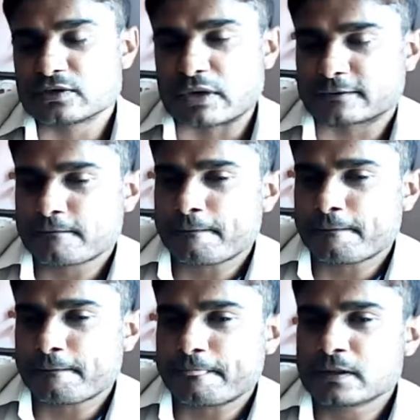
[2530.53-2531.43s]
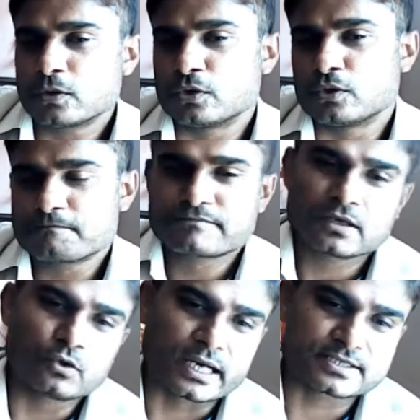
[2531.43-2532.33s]
the one who
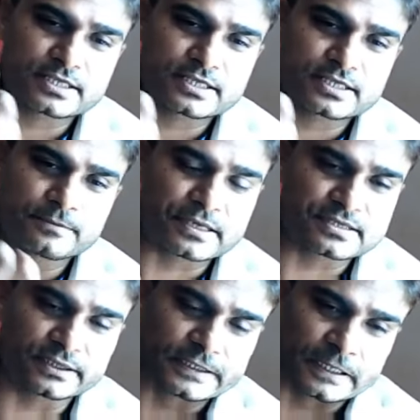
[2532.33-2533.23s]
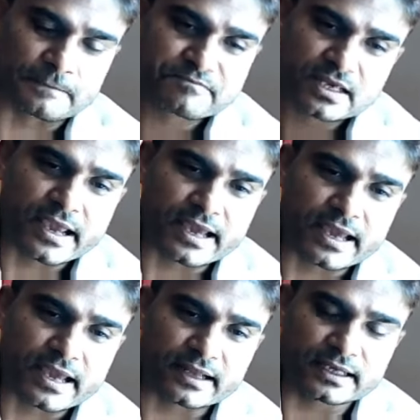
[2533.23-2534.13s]
has imprisoned
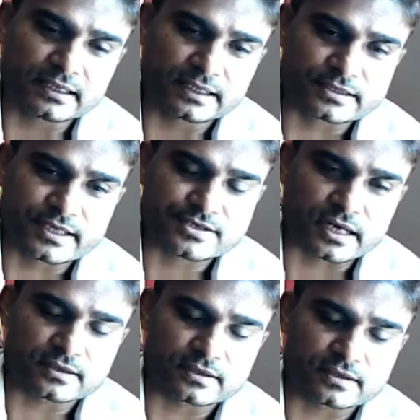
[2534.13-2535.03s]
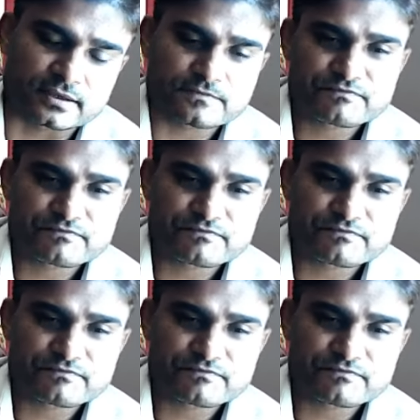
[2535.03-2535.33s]
Ariel in a tree trunk.